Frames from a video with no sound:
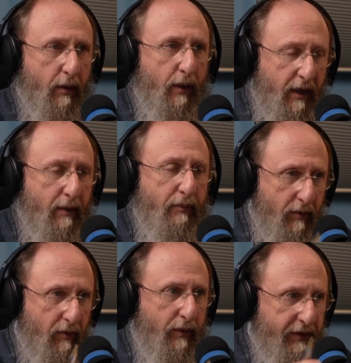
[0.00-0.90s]
he
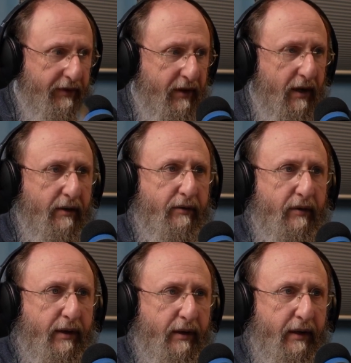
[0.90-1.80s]
imbued with this kind of
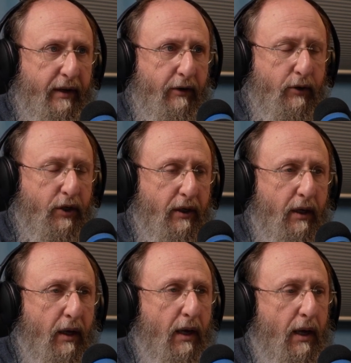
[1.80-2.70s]
like energy,
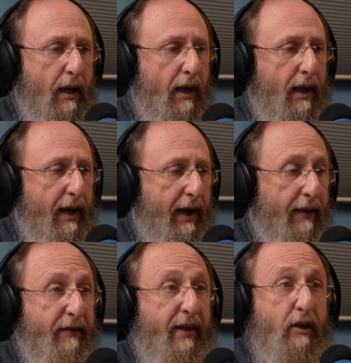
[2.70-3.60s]

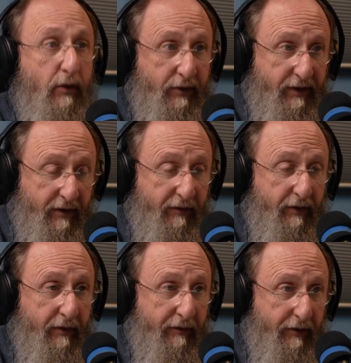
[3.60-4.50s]
and they used it
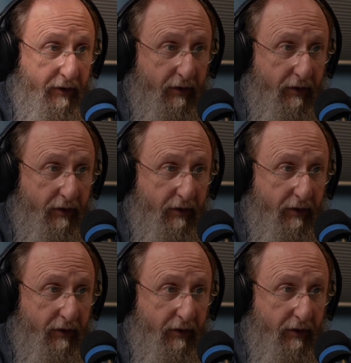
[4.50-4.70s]
for the